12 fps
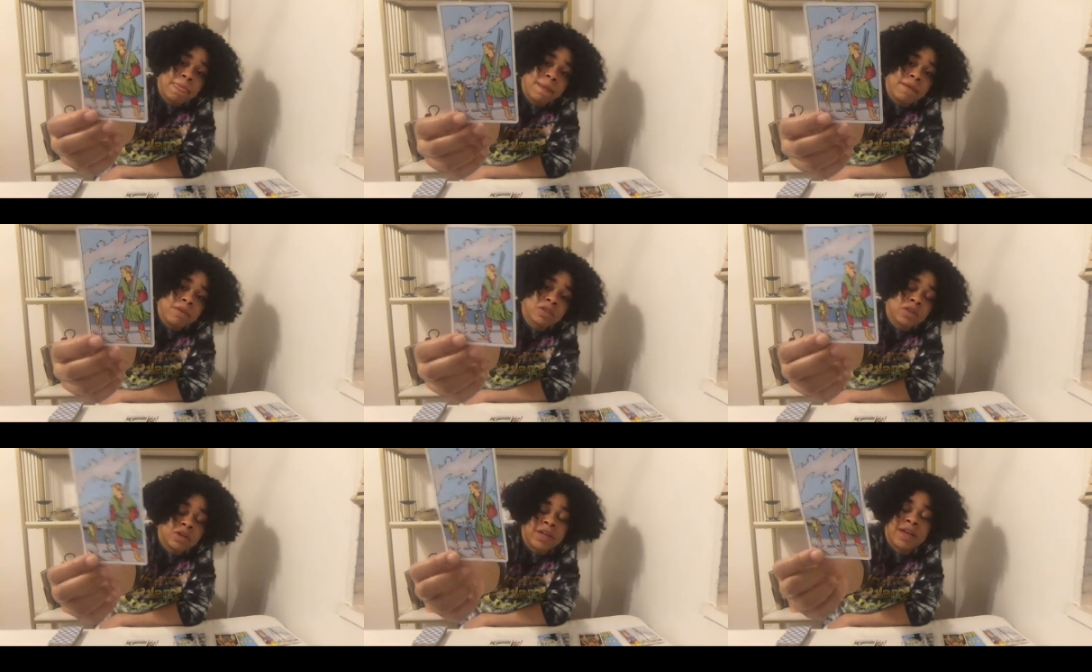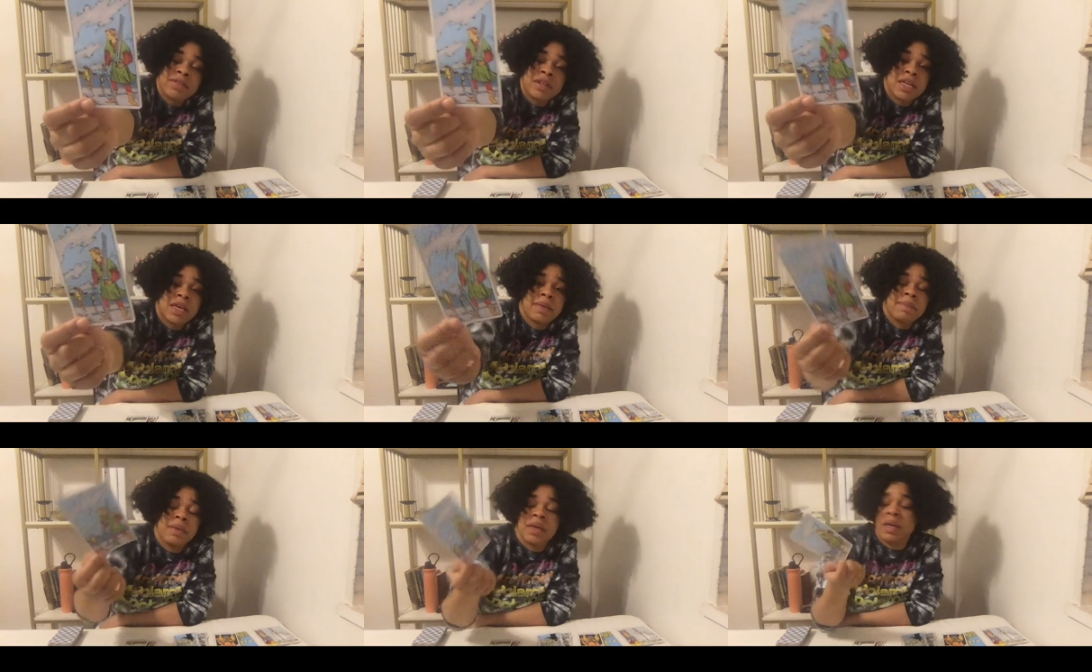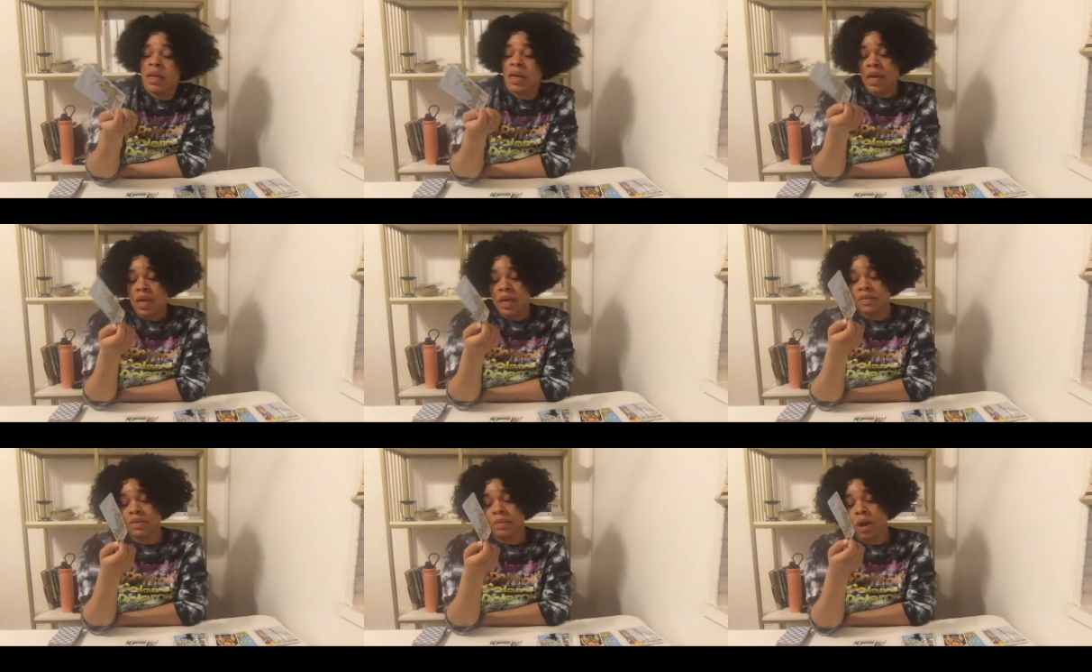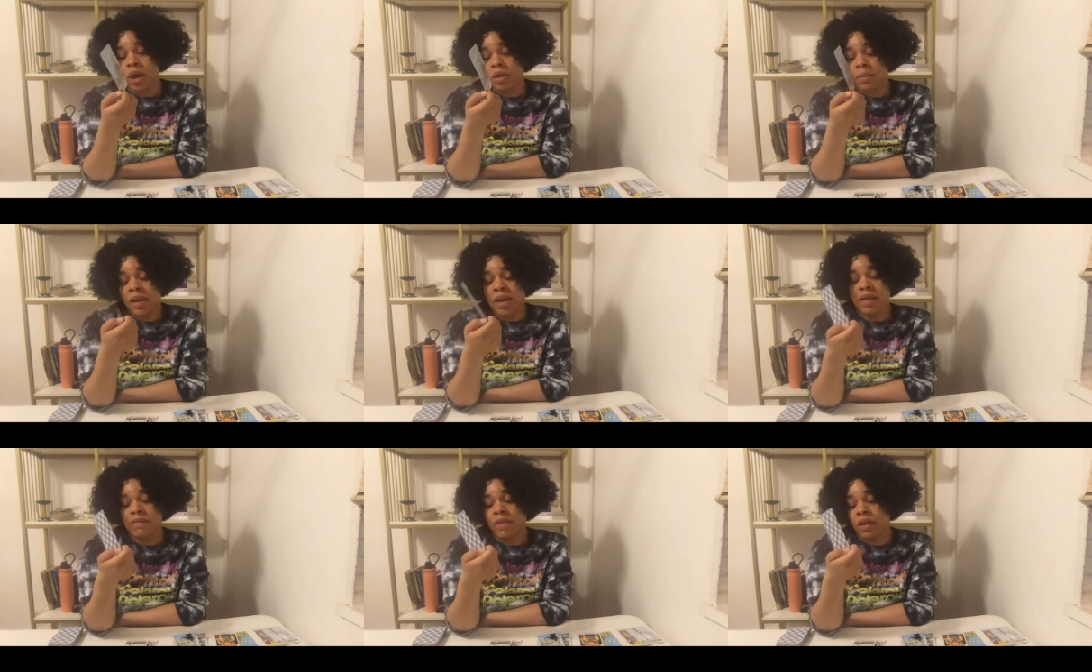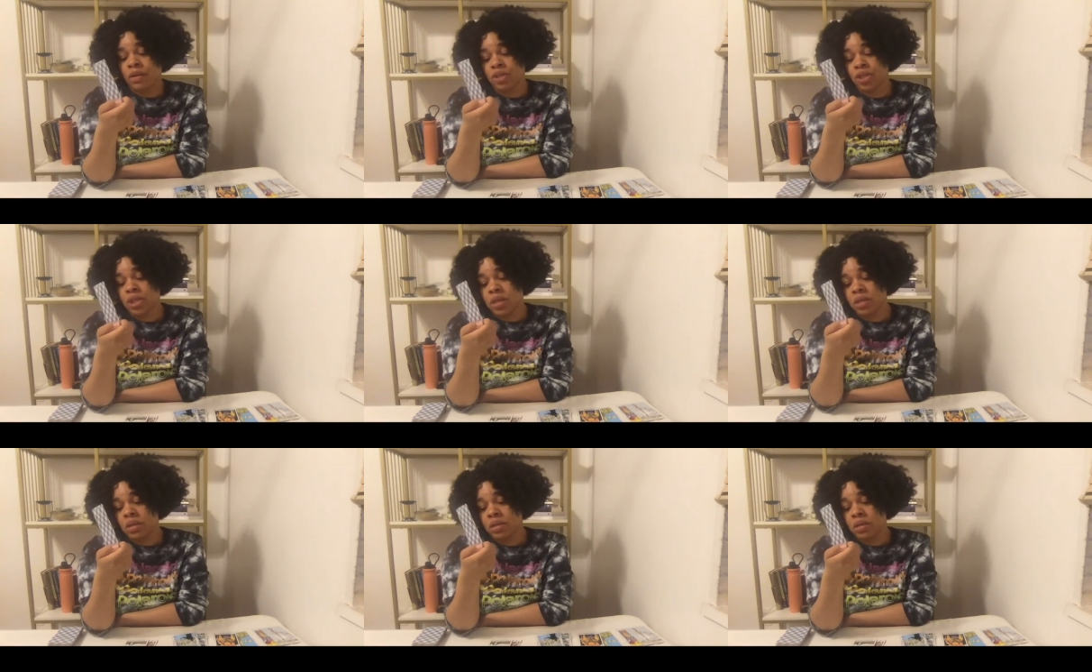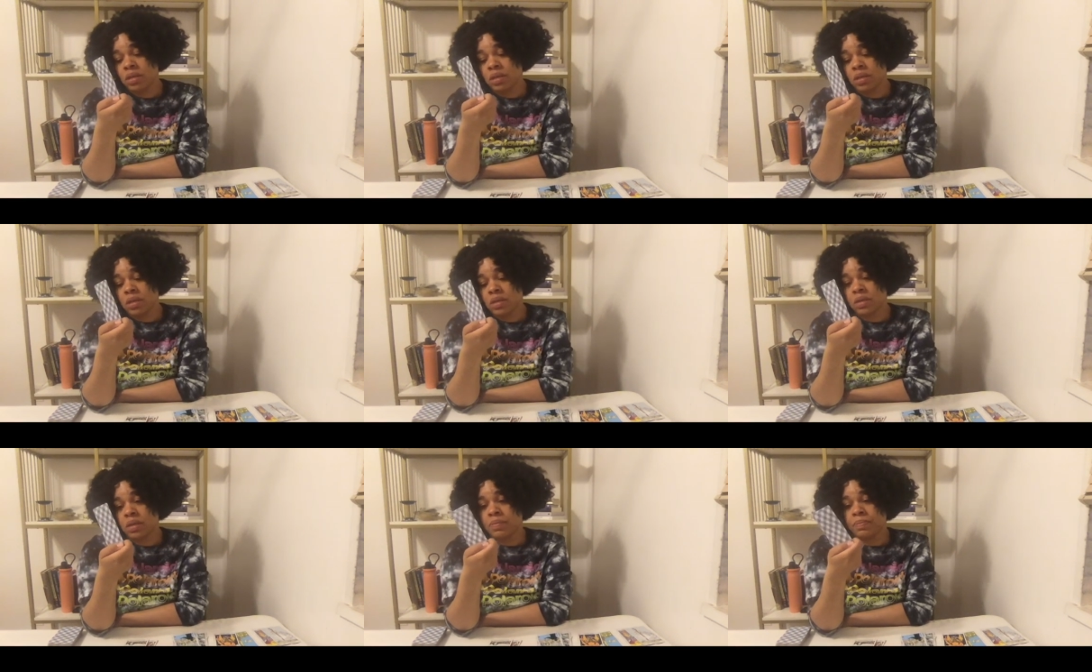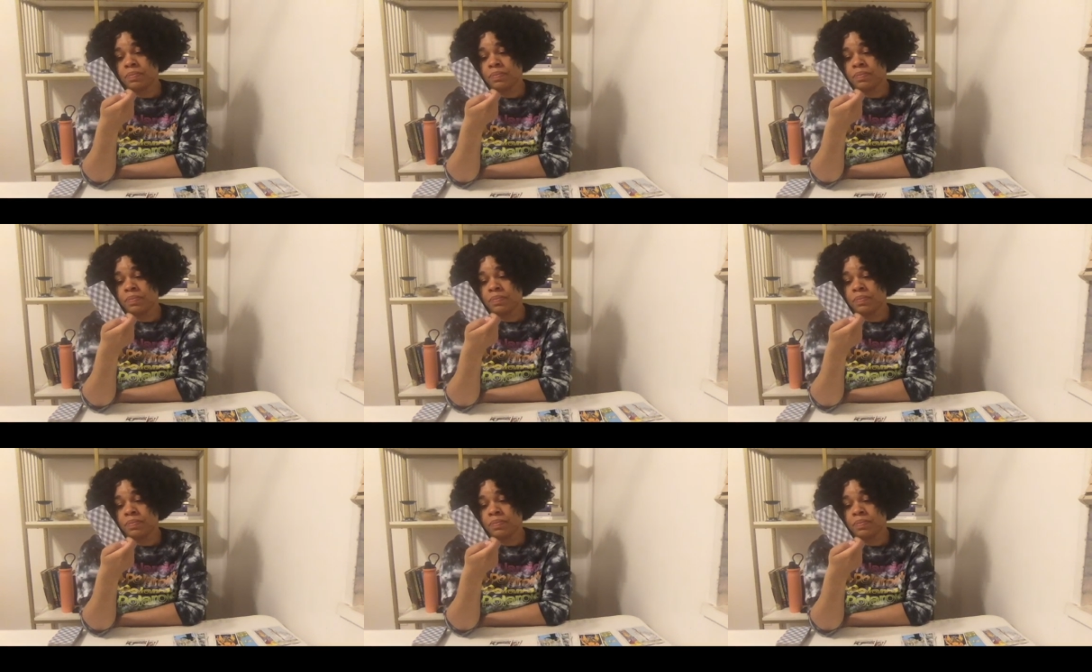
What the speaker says: So there definitely could be some argumentative energy, some